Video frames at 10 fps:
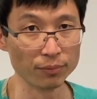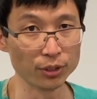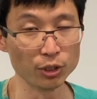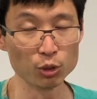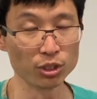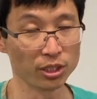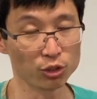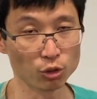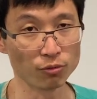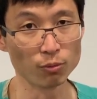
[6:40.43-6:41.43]
know, he
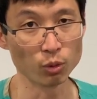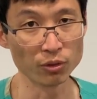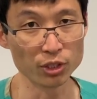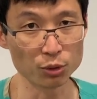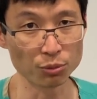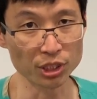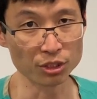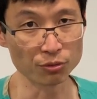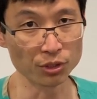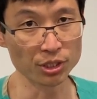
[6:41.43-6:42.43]
was one of the
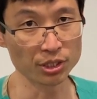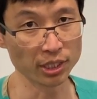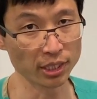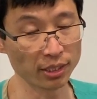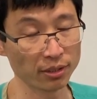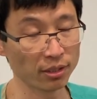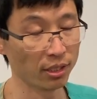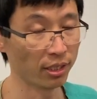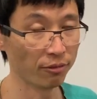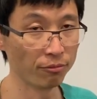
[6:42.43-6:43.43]
inspirations for this
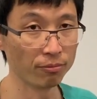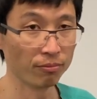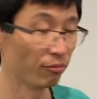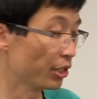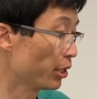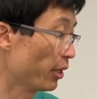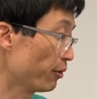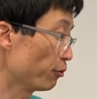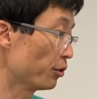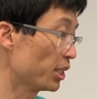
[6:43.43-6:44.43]
video
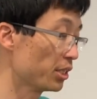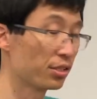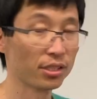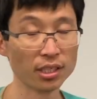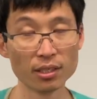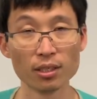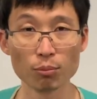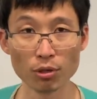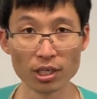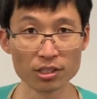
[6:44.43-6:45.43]
and for these
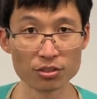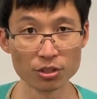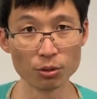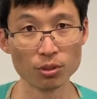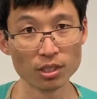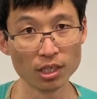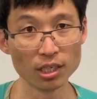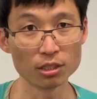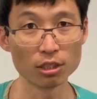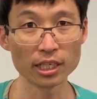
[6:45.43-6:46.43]
products. So
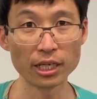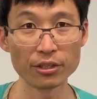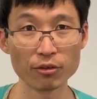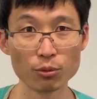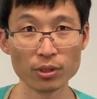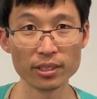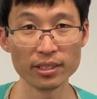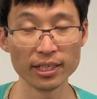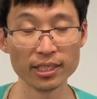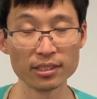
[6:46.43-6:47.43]
good luck out there, everyone,
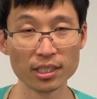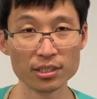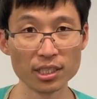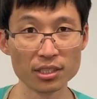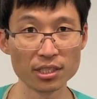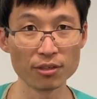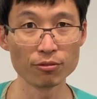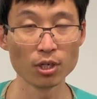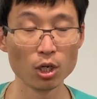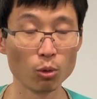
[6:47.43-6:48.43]
and stay safe.
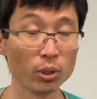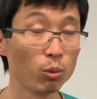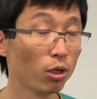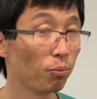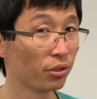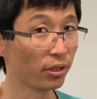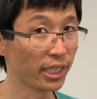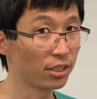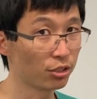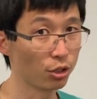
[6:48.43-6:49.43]
We will put the
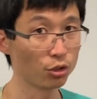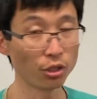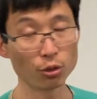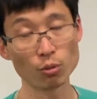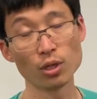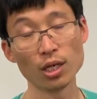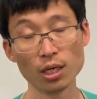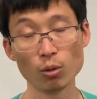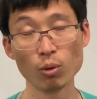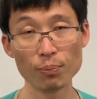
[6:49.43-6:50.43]
links to those other
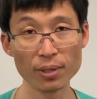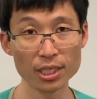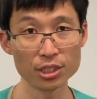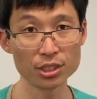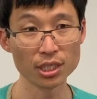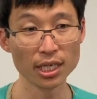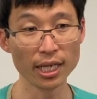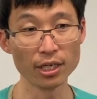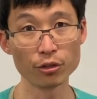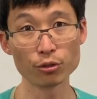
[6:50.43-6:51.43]
web pages
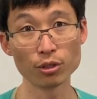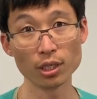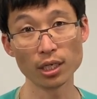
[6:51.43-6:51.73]
and other